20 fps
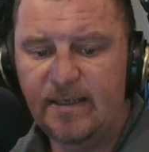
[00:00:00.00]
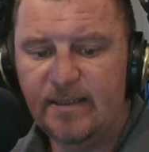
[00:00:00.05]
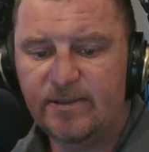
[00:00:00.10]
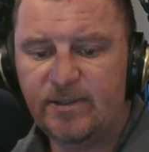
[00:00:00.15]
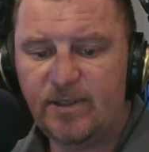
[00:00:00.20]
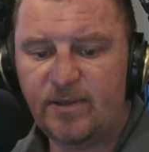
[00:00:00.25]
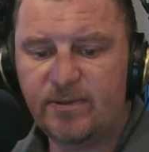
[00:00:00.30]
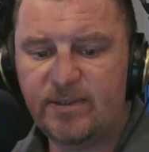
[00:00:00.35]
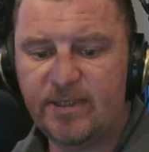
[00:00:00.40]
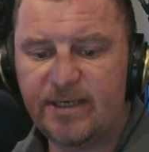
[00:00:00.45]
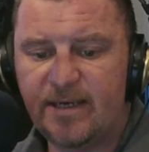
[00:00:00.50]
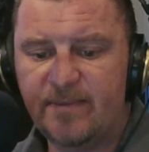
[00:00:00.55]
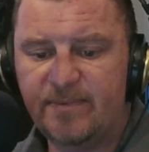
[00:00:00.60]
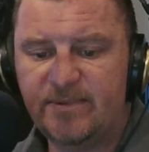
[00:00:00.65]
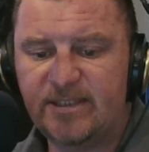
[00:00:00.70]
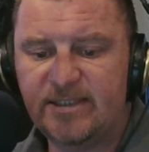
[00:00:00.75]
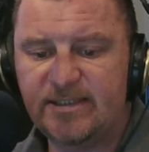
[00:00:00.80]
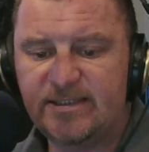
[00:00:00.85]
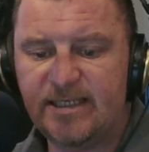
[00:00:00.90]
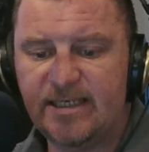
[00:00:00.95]
Dr.
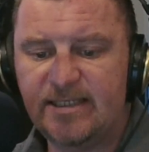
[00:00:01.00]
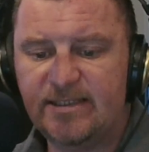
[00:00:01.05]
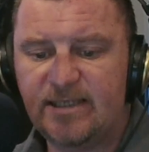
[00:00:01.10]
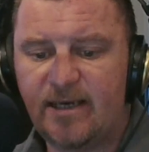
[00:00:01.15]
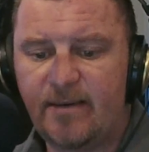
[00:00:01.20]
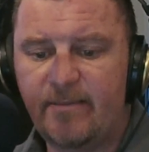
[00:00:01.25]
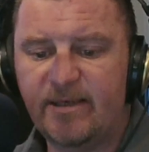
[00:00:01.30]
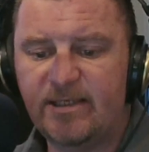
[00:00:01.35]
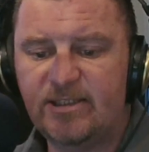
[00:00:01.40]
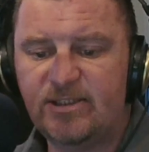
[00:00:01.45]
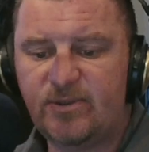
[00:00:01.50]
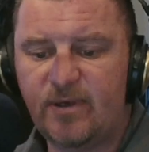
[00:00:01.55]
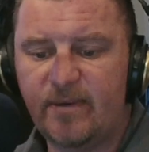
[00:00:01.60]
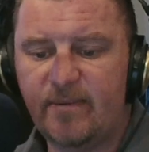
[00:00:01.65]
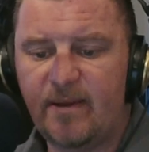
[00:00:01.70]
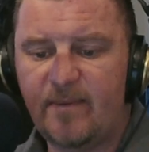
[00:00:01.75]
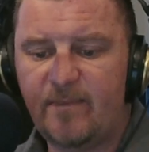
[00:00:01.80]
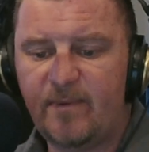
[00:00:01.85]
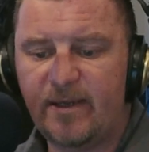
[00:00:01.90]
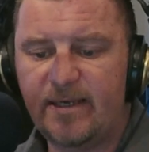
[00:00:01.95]
Gibson says, I'm
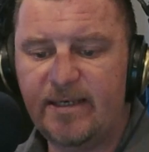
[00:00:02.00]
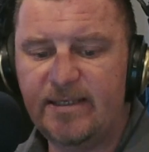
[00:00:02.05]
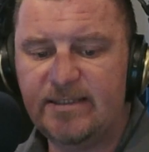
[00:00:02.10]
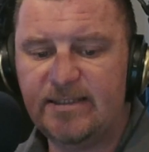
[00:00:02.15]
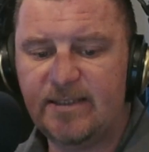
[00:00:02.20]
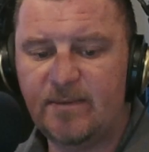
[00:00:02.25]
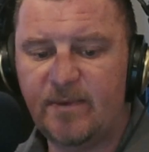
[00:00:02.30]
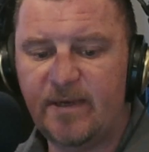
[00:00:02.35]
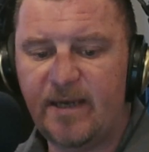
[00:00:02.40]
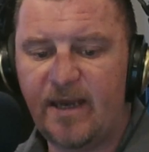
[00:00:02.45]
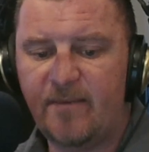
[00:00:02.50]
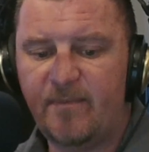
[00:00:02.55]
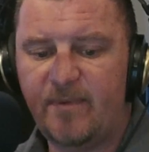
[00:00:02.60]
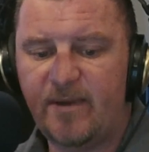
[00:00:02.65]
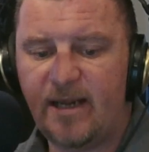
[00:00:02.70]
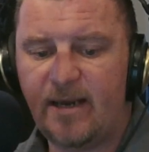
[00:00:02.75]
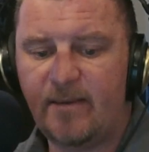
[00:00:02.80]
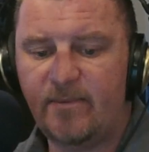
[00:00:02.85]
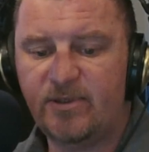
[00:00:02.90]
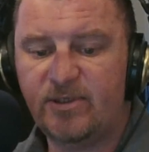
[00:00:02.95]
extremely pleased that we have
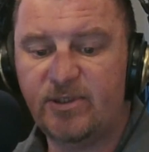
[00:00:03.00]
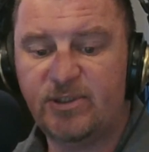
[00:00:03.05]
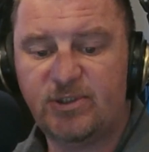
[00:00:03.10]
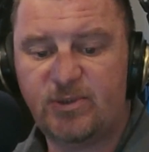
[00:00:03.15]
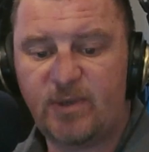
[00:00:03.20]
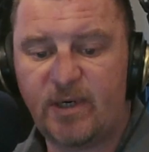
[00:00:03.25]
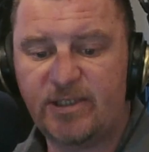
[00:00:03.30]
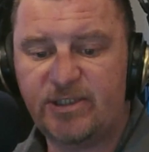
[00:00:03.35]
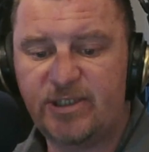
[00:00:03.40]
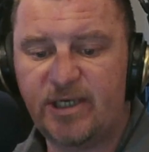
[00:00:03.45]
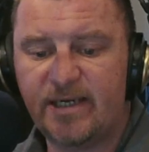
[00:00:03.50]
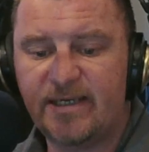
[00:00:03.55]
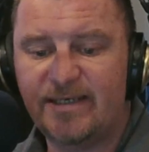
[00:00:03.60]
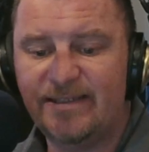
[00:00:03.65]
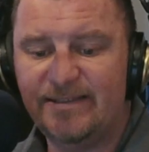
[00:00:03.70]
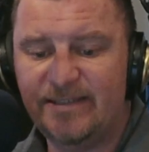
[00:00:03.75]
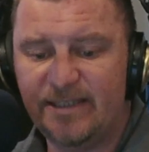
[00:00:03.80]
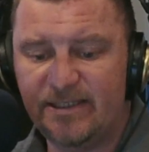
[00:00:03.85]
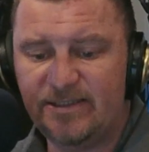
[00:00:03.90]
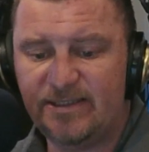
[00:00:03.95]
been able to structure a
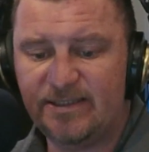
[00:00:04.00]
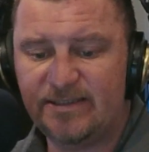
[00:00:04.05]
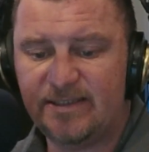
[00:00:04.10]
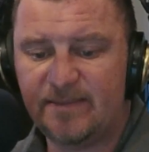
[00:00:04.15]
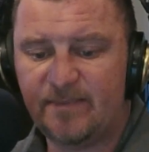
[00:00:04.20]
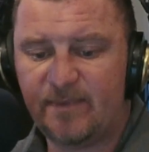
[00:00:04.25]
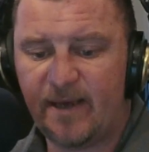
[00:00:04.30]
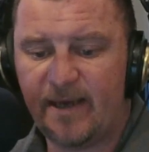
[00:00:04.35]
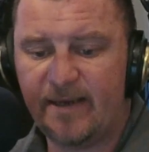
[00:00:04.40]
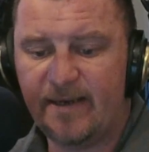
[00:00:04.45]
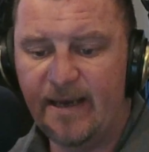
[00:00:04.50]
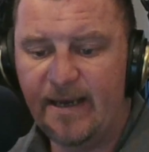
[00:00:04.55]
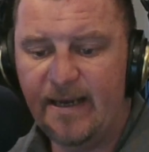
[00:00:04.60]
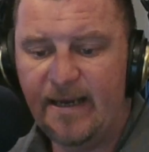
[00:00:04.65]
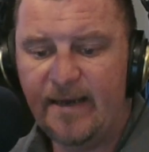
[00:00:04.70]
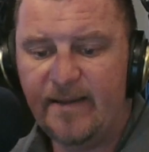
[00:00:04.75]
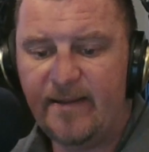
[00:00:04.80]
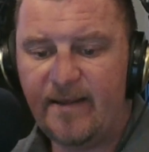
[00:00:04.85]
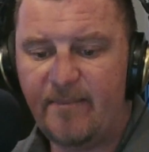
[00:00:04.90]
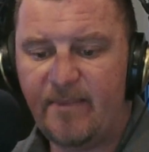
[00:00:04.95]
contingency plan
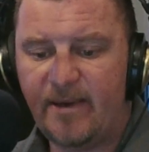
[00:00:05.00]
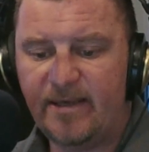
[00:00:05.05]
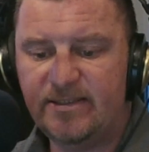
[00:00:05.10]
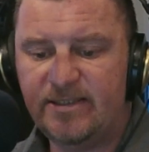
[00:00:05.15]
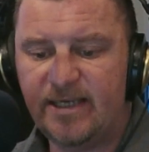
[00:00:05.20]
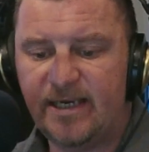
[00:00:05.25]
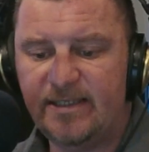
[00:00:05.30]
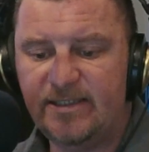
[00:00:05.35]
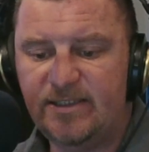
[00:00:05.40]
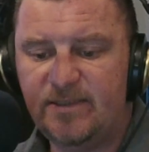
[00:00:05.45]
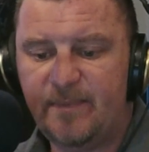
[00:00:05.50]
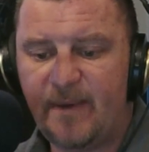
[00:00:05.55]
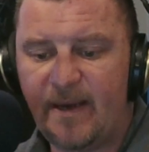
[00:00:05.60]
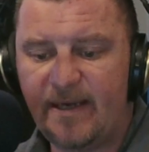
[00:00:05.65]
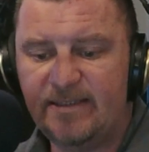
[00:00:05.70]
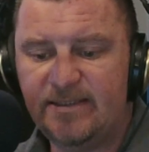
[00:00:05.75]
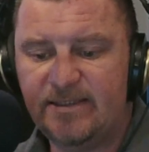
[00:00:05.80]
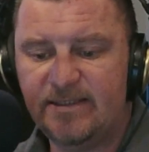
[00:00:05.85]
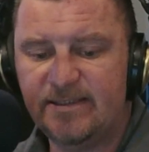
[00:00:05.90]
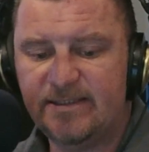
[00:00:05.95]
that maintains
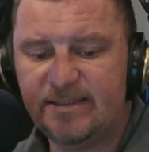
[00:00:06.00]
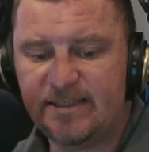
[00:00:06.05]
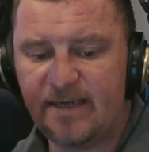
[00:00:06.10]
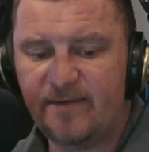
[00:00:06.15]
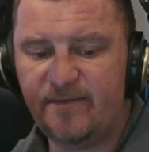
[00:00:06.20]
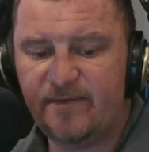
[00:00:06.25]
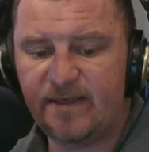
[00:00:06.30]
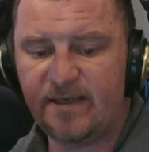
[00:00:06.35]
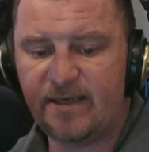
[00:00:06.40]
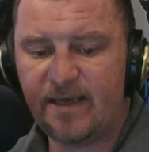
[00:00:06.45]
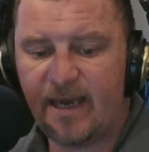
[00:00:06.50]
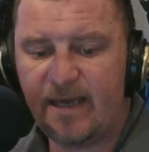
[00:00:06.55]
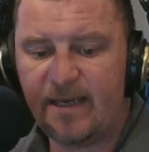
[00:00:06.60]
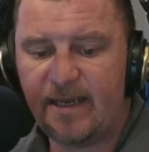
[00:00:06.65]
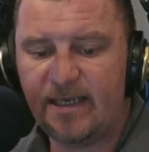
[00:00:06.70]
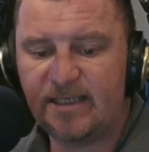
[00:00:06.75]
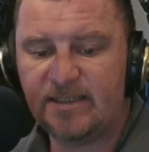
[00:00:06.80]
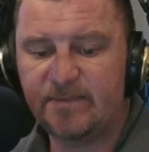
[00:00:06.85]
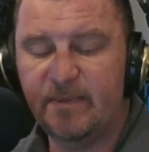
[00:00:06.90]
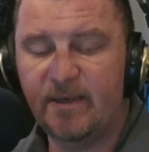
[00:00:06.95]
patient safety and
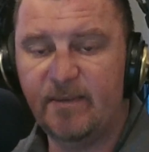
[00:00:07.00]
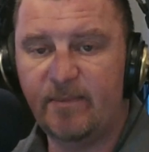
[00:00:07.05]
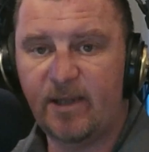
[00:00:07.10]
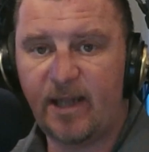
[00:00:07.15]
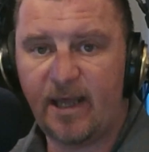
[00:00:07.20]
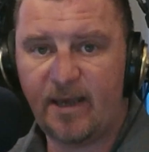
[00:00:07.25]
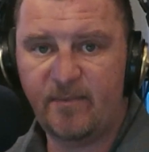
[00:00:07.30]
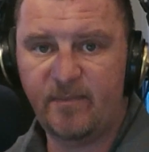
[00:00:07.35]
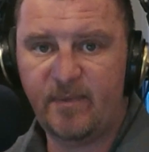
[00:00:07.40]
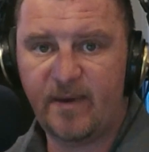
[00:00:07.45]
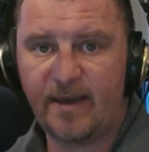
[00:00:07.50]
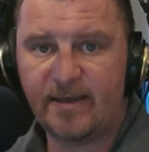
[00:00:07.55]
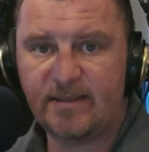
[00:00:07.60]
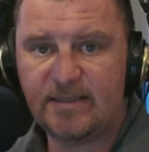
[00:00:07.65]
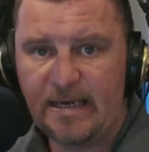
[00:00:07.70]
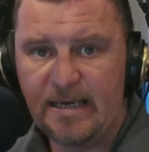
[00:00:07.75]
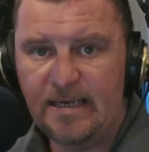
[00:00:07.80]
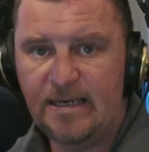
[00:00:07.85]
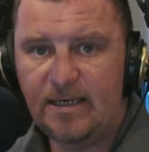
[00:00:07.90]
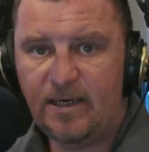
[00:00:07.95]
has minimal impact
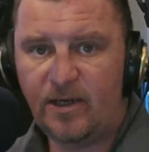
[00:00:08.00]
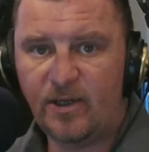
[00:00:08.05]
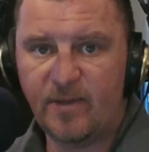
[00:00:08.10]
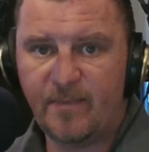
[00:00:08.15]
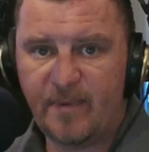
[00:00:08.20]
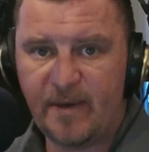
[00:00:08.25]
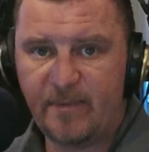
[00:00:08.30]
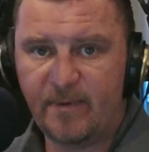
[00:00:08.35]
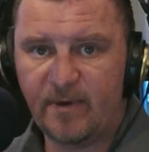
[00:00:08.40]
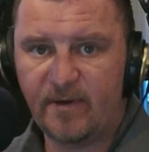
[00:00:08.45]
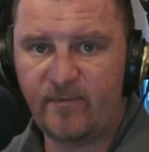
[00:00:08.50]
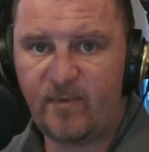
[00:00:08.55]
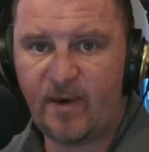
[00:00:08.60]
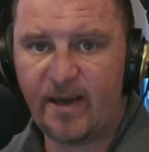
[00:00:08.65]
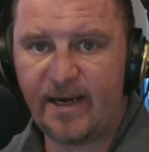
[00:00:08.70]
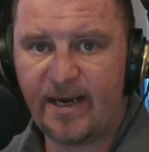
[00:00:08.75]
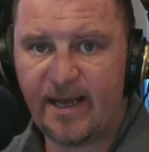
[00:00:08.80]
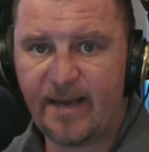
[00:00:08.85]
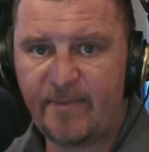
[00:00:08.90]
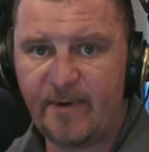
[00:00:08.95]
on the people of
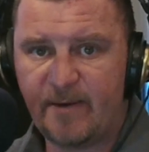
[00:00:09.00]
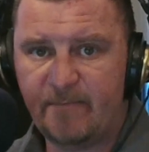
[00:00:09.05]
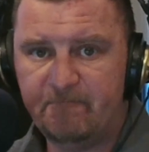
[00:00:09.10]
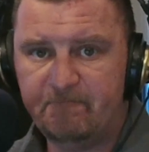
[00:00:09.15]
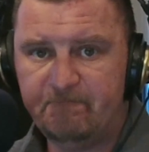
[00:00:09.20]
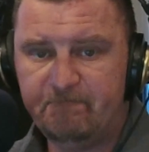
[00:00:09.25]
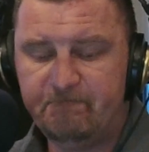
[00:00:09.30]
Wairarapa.